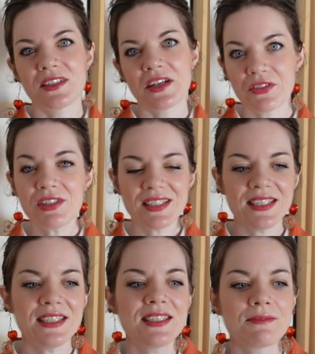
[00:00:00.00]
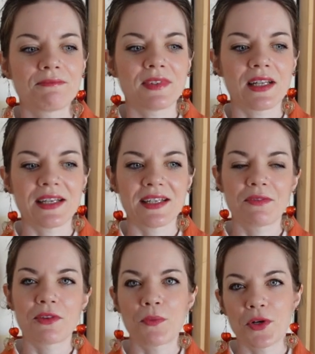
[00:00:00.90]
in other cities,
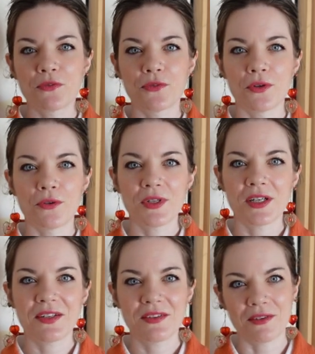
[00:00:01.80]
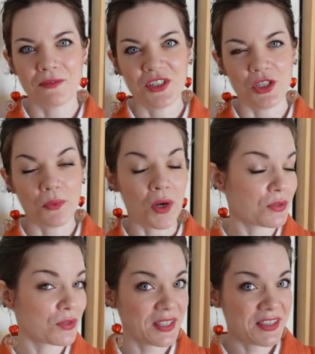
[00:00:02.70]
like the one in Fukuoka. The video will
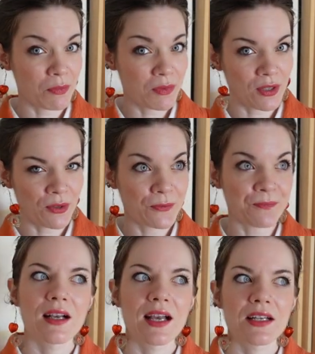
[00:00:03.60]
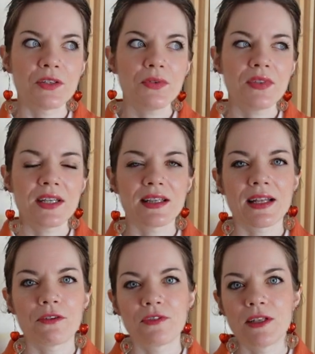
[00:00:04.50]
also link down below. And I do think
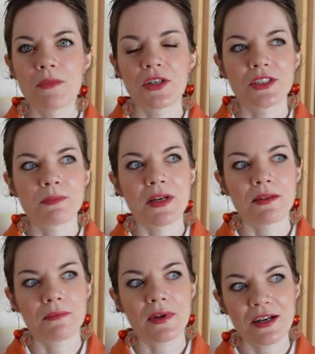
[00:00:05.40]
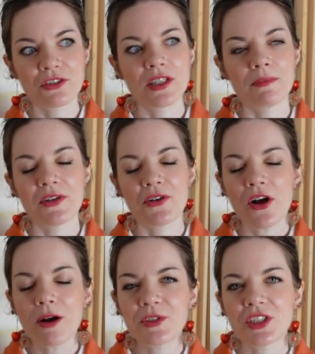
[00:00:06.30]
that a flea market is actually a better
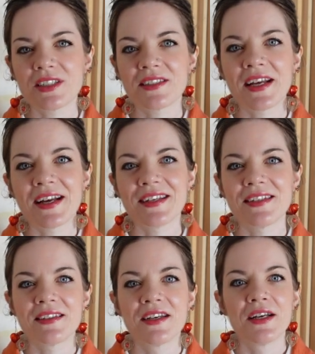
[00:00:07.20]
option, and